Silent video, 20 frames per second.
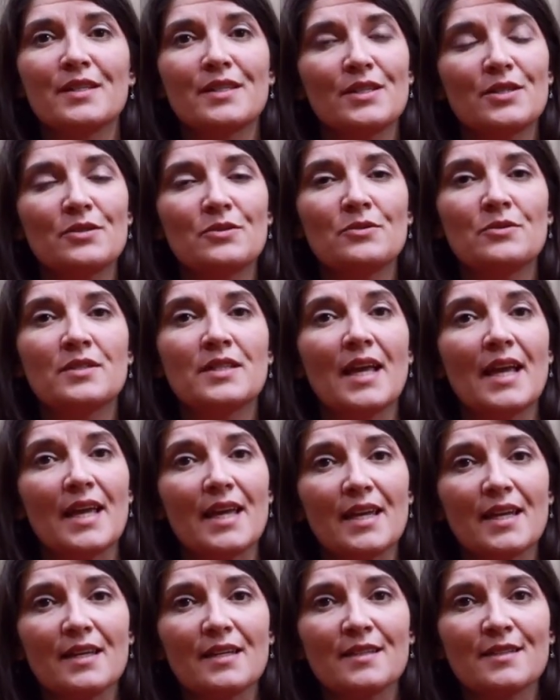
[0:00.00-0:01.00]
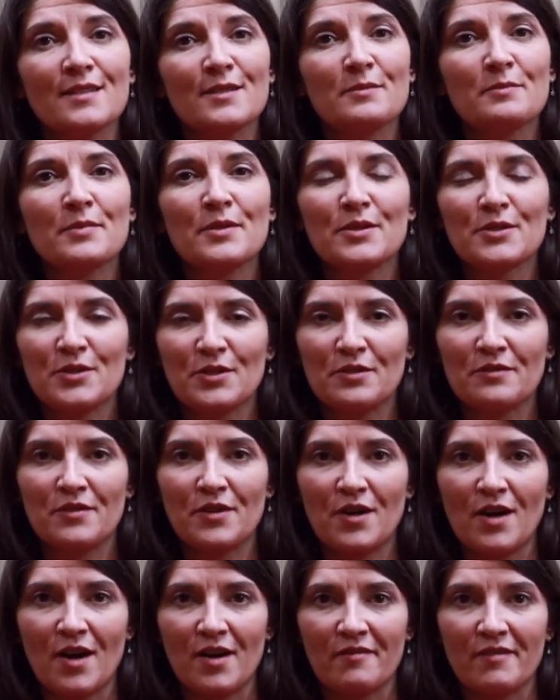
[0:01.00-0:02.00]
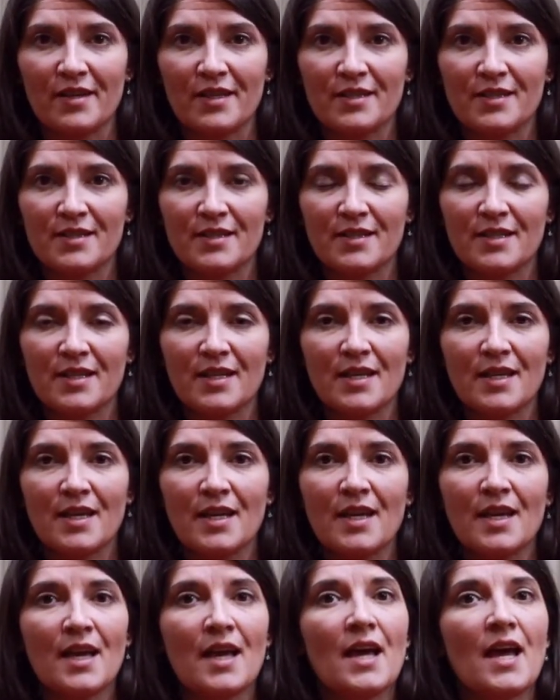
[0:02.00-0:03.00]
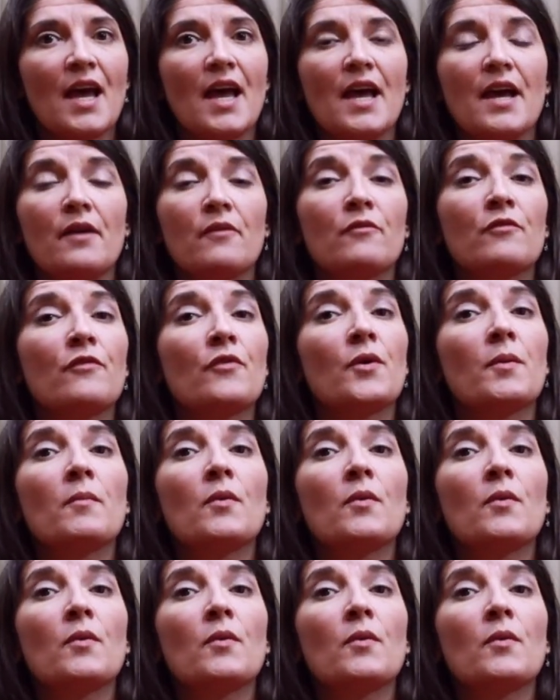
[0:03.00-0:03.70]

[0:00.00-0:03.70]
use, and preserve your harvest. And for